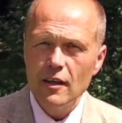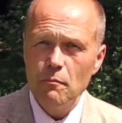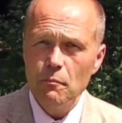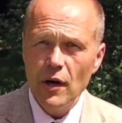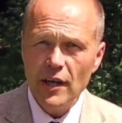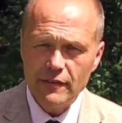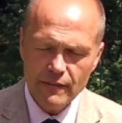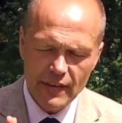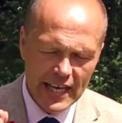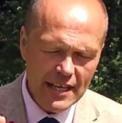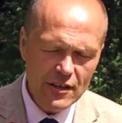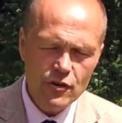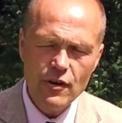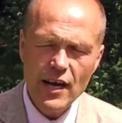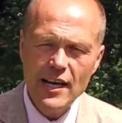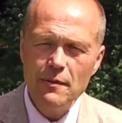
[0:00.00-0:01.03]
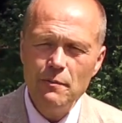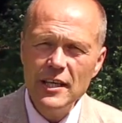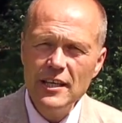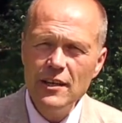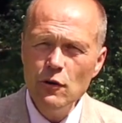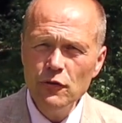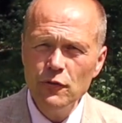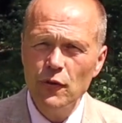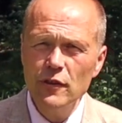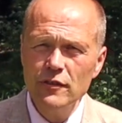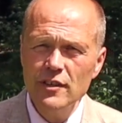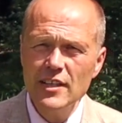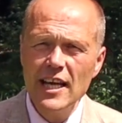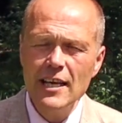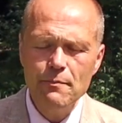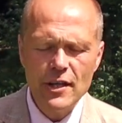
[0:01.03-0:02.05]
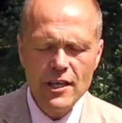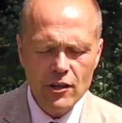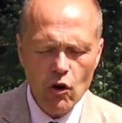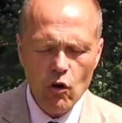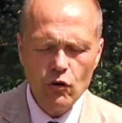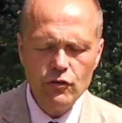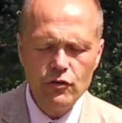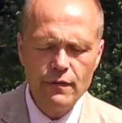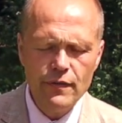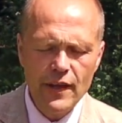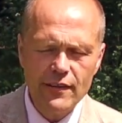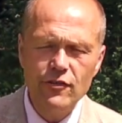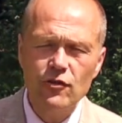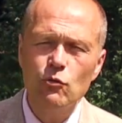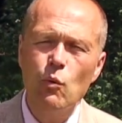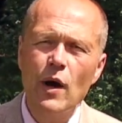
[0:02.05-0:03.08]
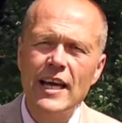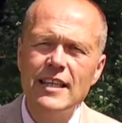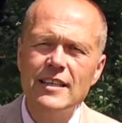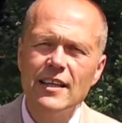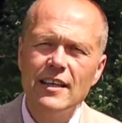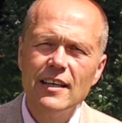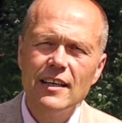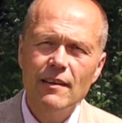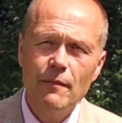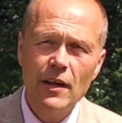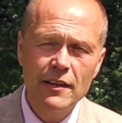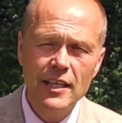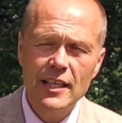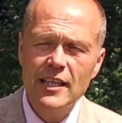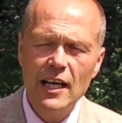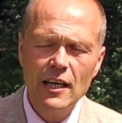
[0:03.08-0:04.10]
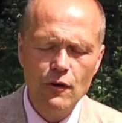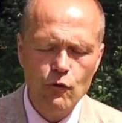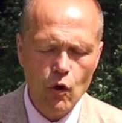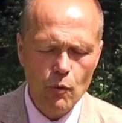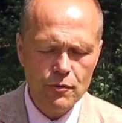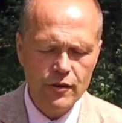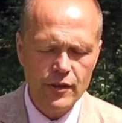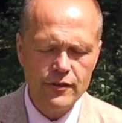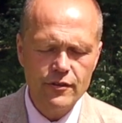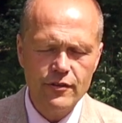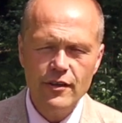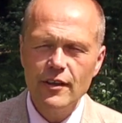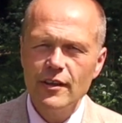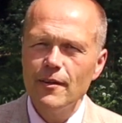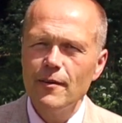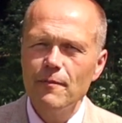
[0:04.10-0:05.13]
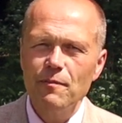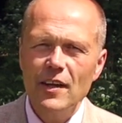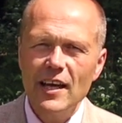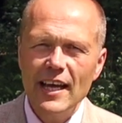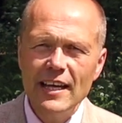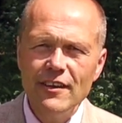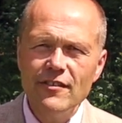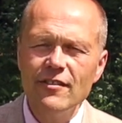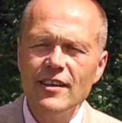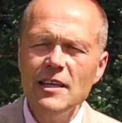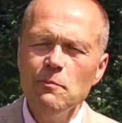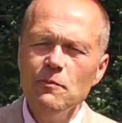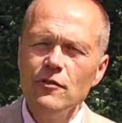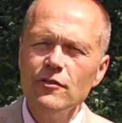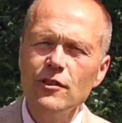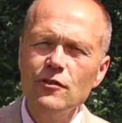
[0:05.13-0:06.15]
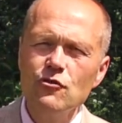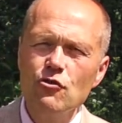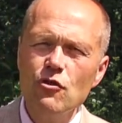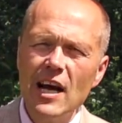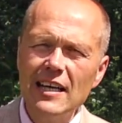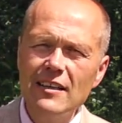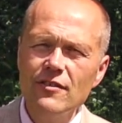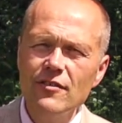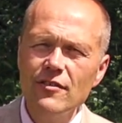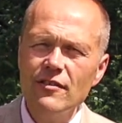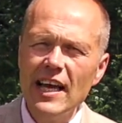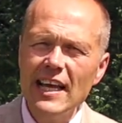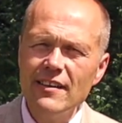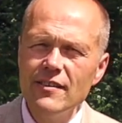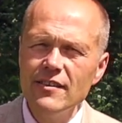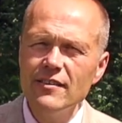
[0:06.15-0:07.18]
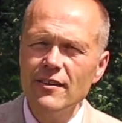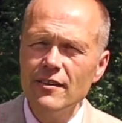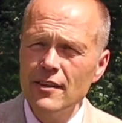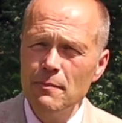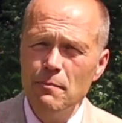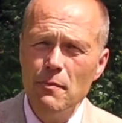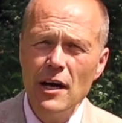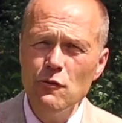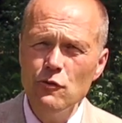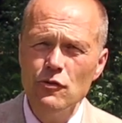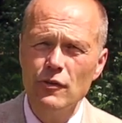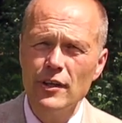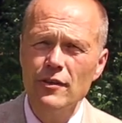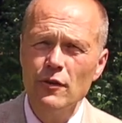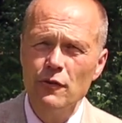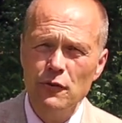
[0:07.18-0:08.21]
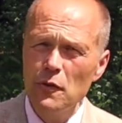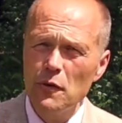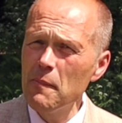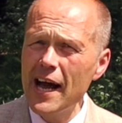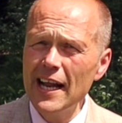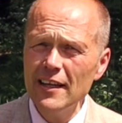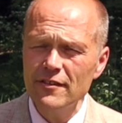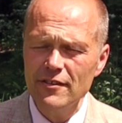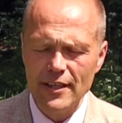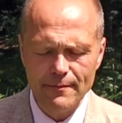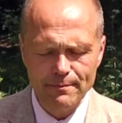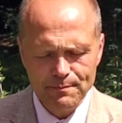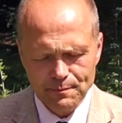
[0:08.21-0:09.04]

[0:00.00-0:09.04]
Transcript: but incredibly useful today because of that suede and the color options. It seems to transcend the boundaries of formality.